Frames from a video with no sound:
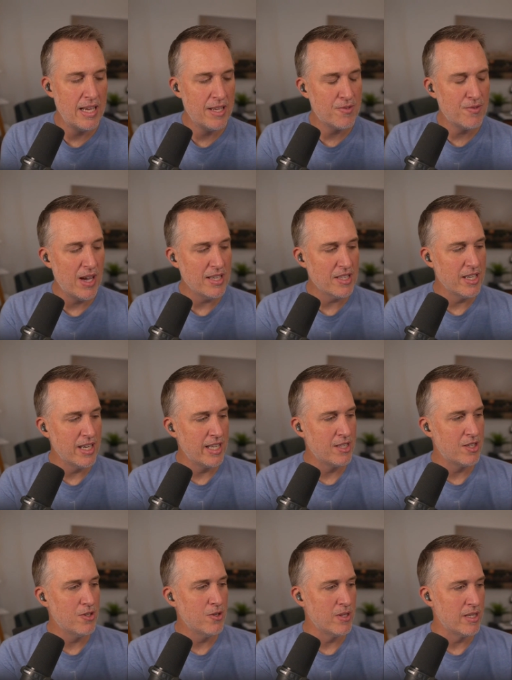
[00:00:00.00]
It's
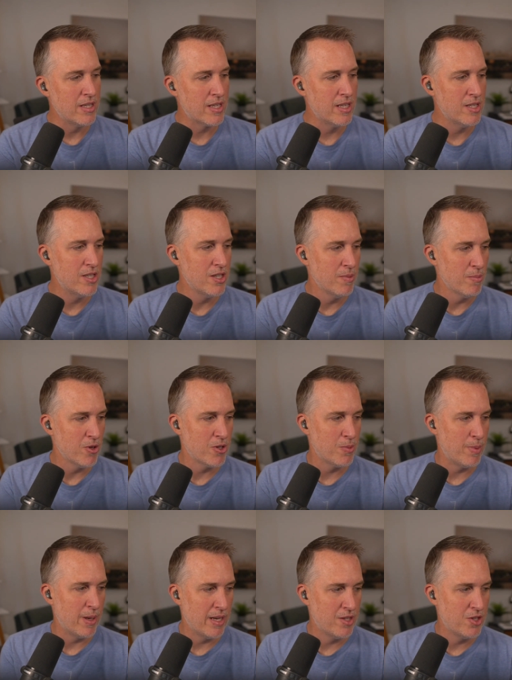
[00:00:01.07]
fascinating too in the consumer
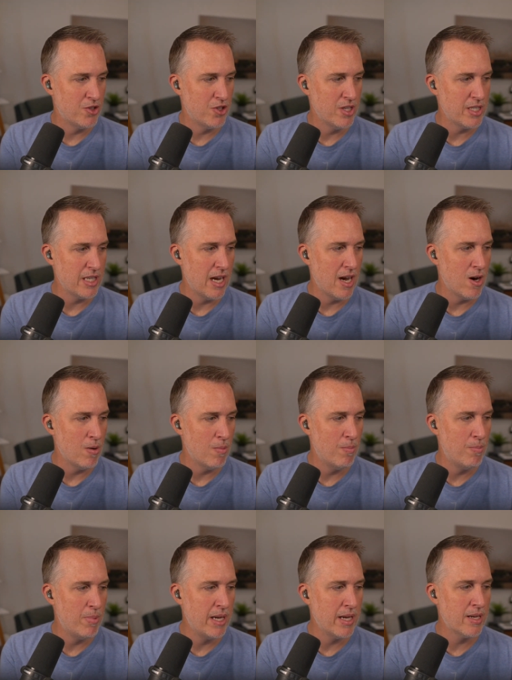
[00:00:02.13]
space just
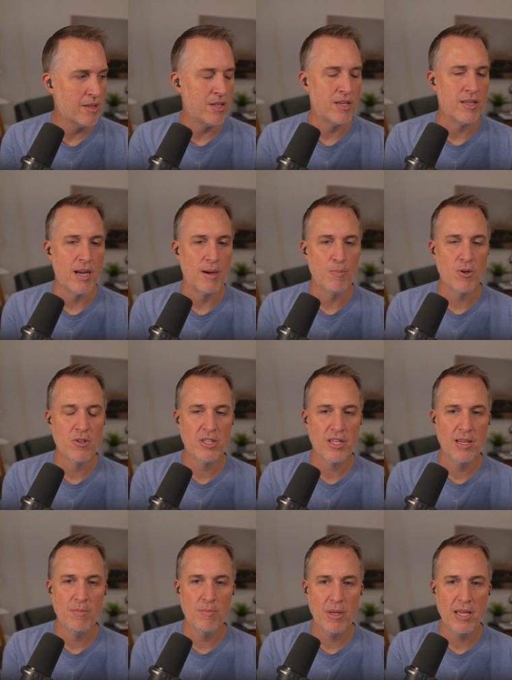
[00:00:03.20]
how big the numbers
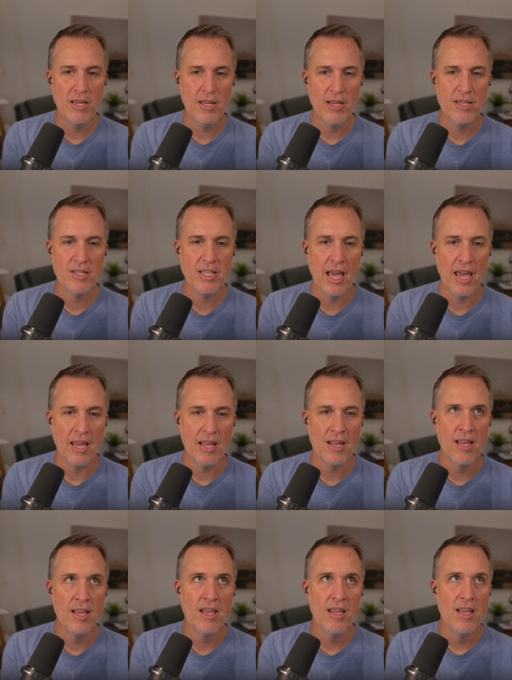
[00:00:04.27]
can be. Is that
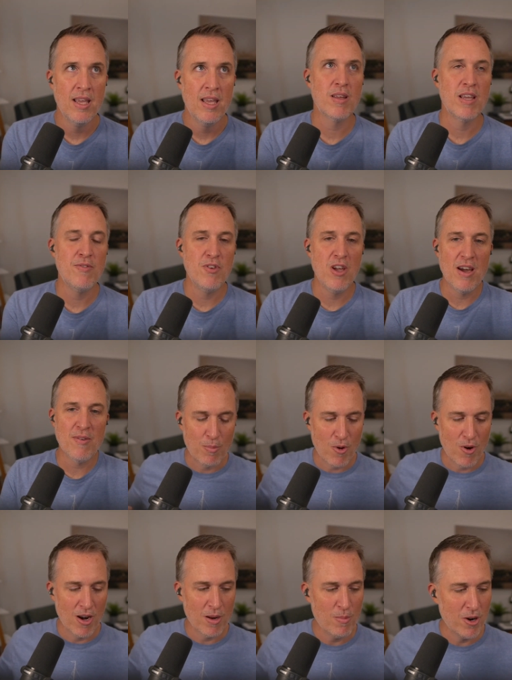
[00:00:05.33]
if you have
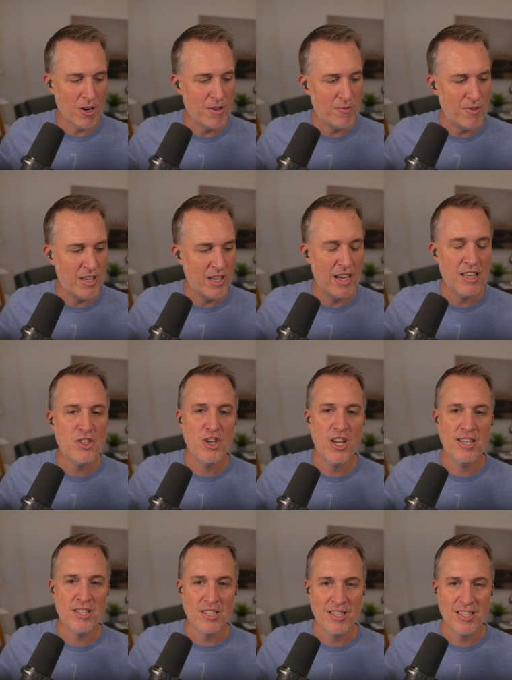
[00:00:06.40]
product market fit
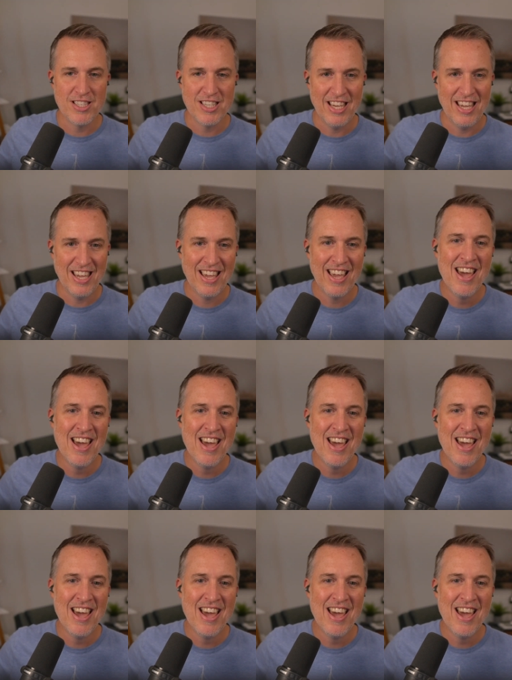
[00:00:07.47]
adjacency